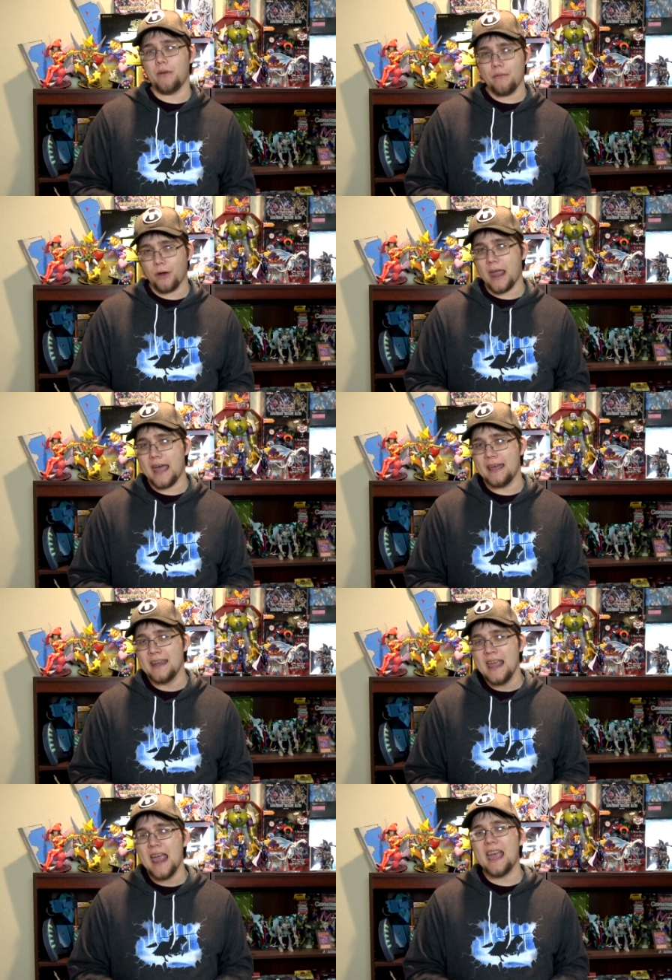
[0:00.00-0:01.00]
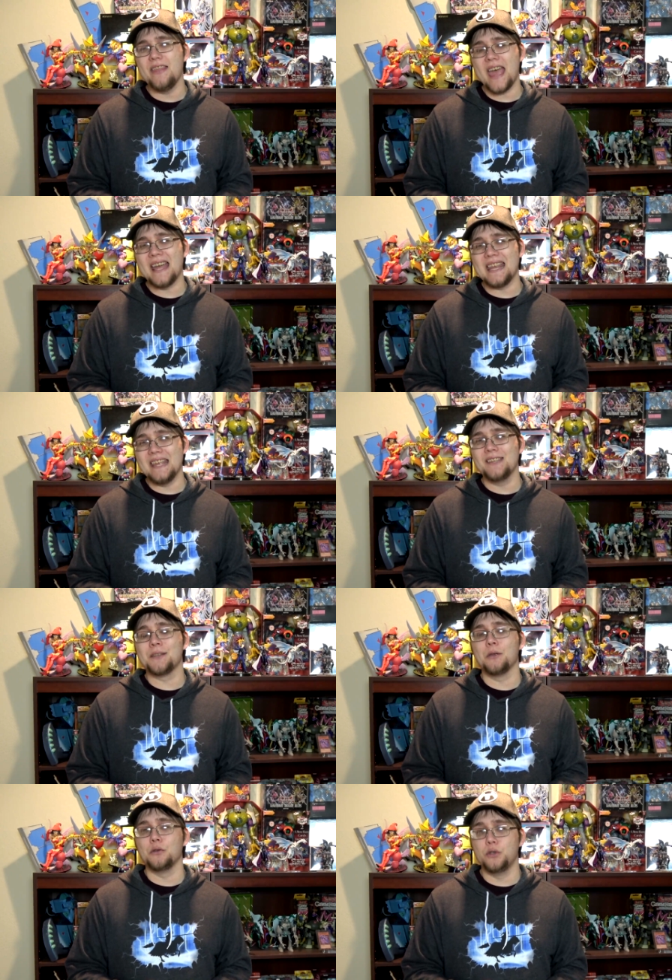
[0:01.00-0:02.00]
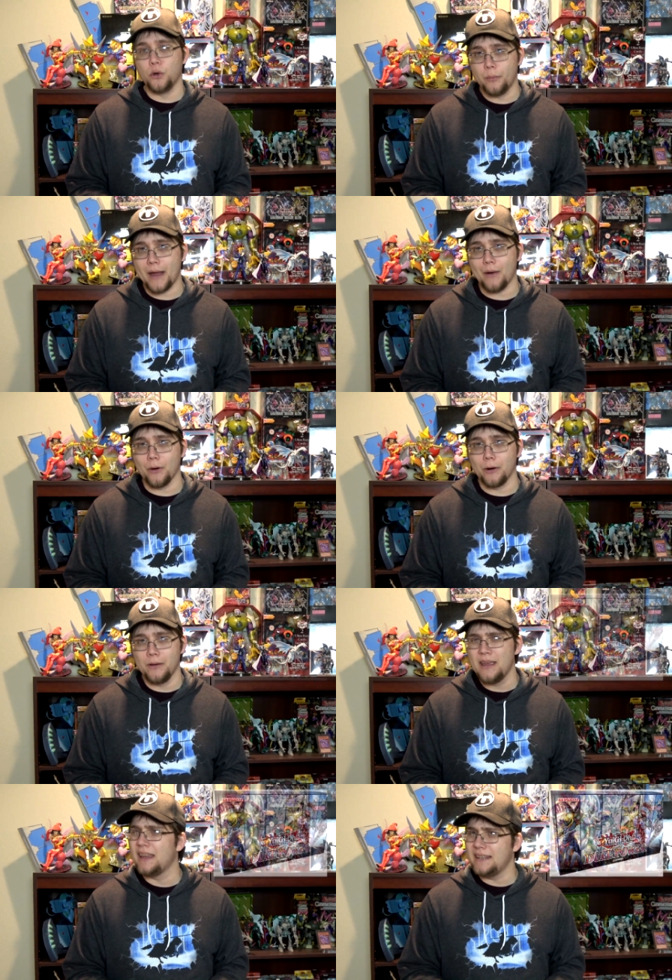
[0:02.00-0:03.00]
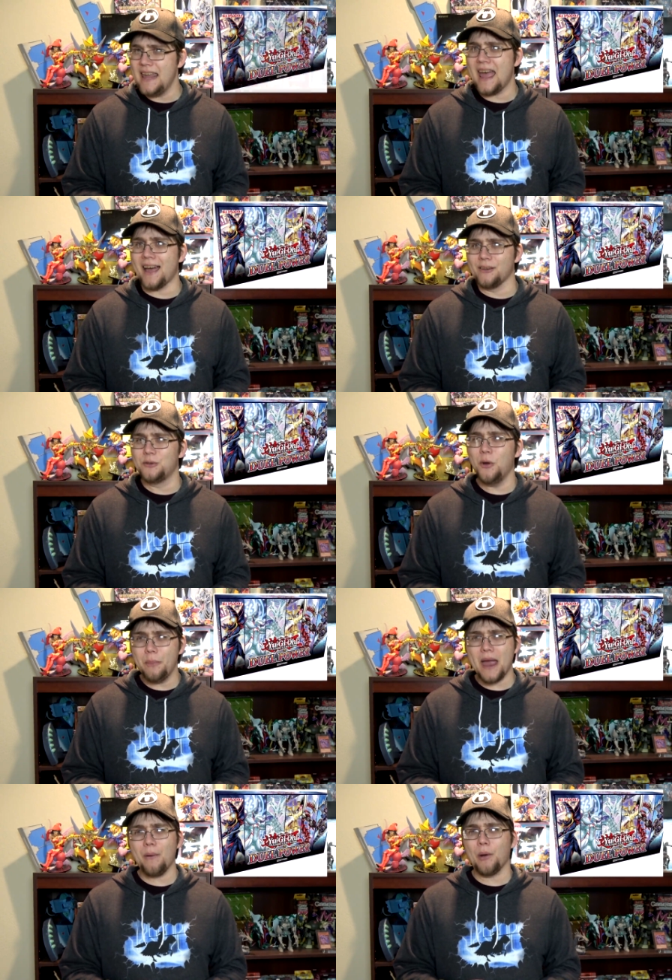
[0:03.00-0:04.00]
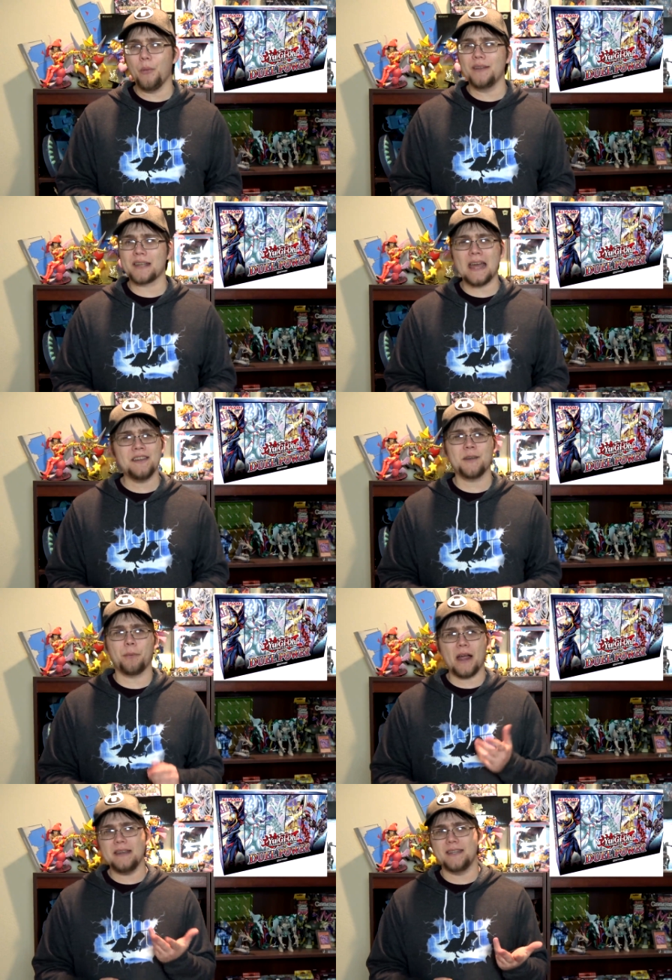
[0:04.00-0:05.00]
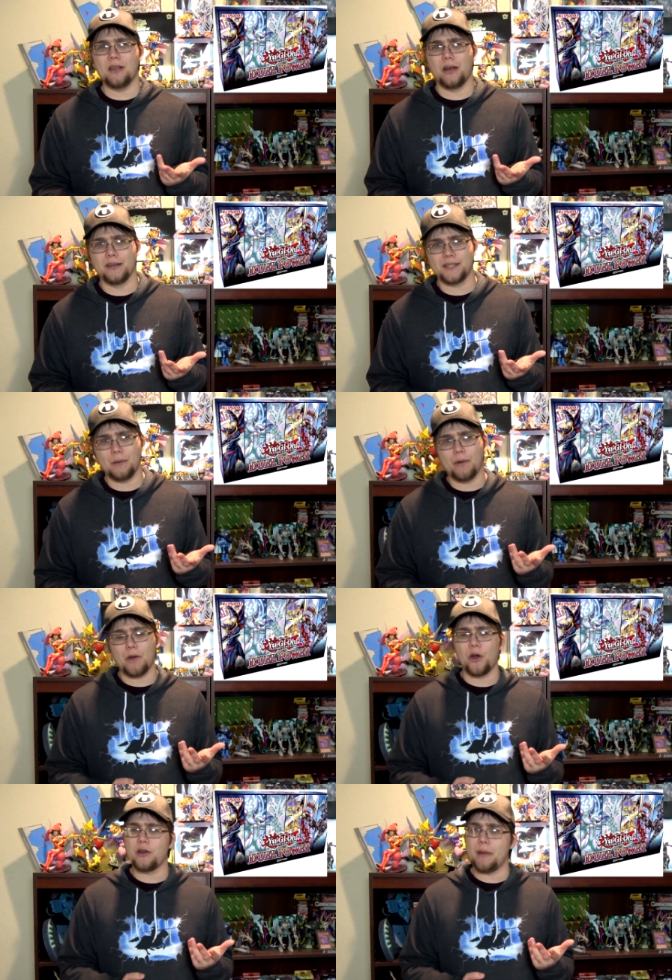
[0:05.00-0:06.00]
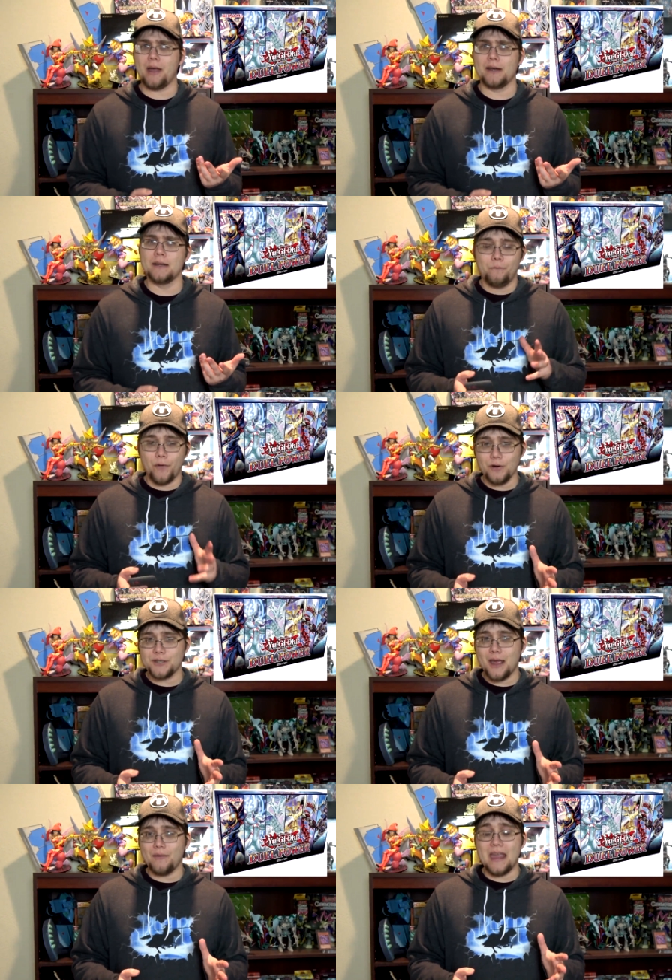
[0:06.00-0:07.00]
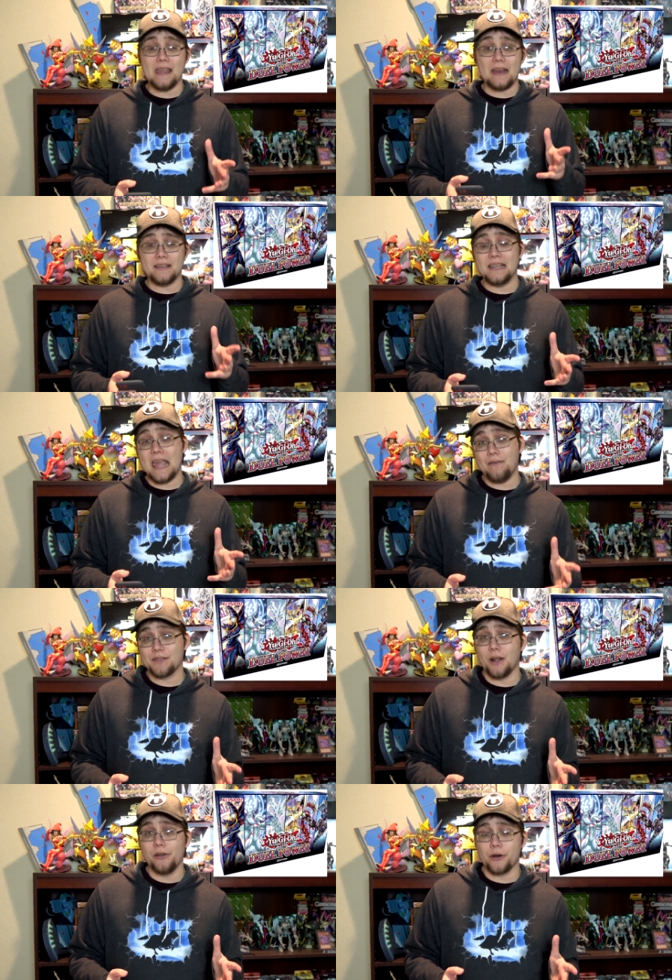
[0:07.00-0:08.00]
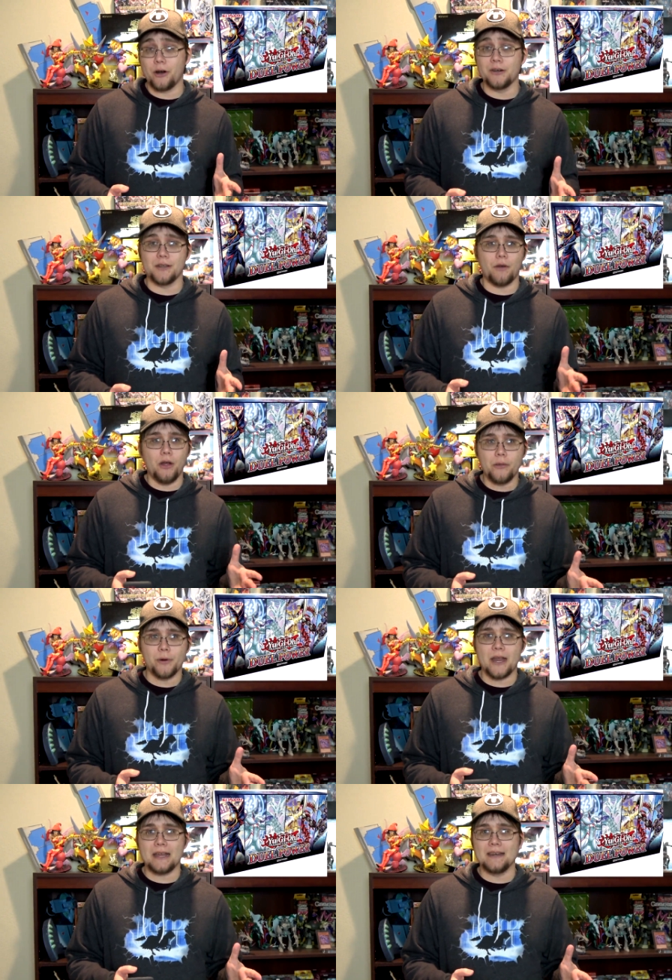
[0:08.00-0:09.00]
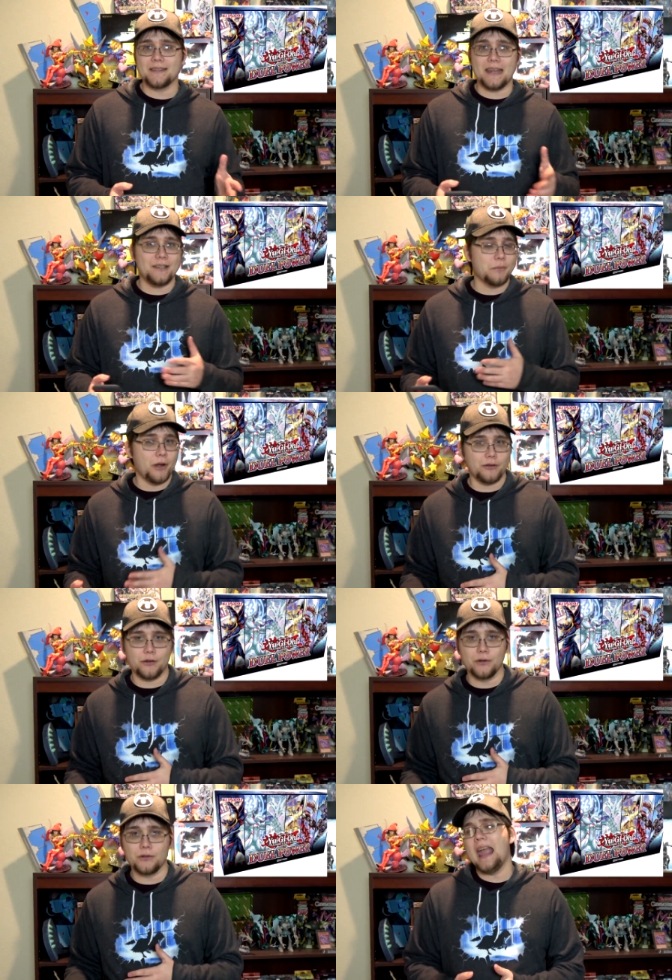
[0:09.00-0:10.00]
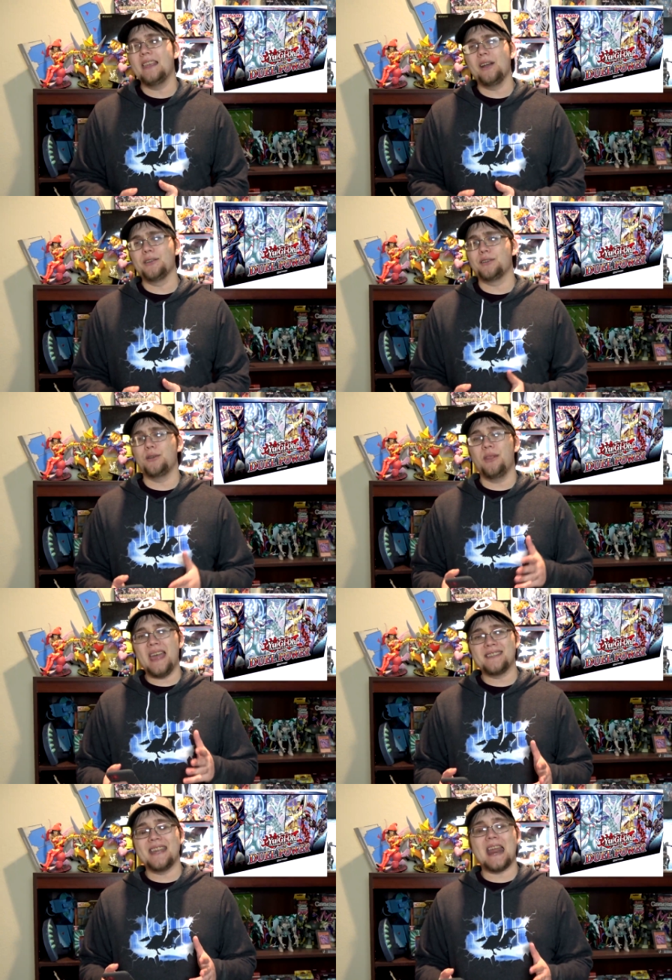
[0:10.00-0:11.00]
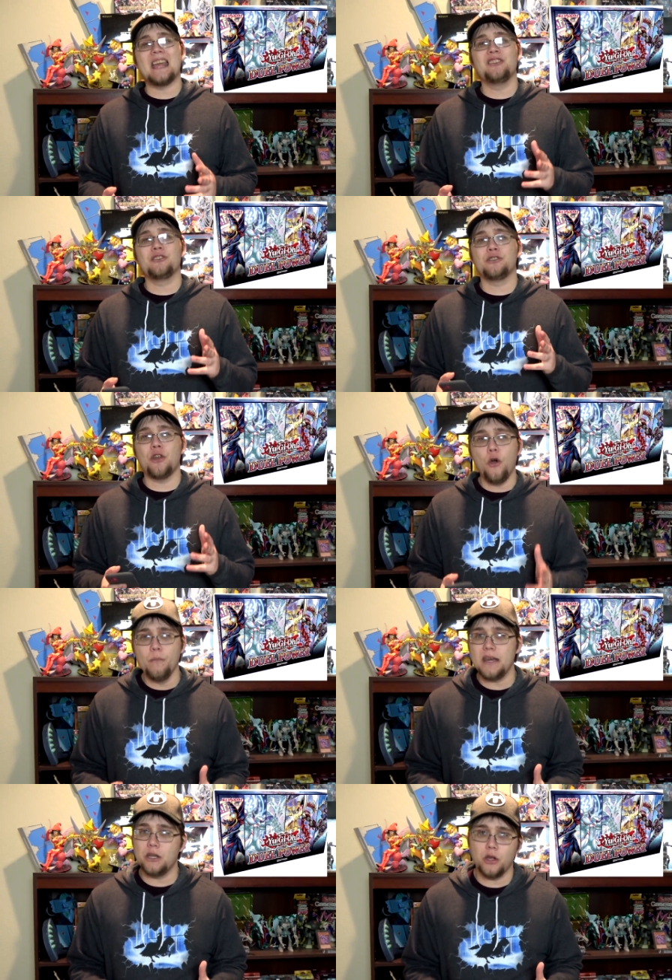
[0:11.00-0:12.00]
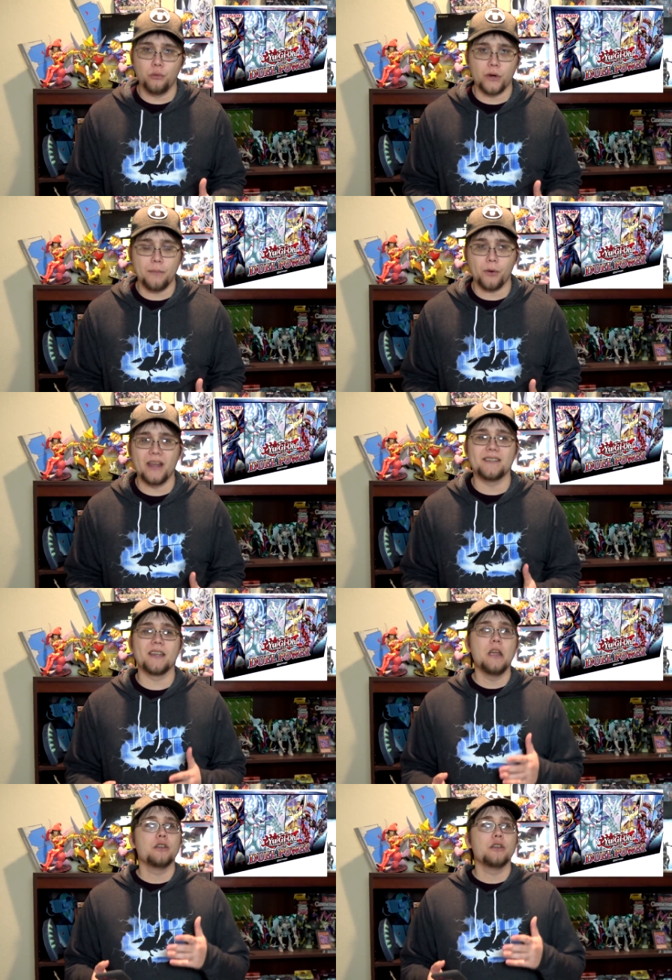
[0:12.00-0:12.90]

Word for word: we've ever had, and that is Duel Power. Yeah, Duel Power was kind of surprising, honestly, when we heard about it. First off, it actually gave us Alter Arts of all the protagonists' ace monsters. And then also, too, that set had so many good reprints,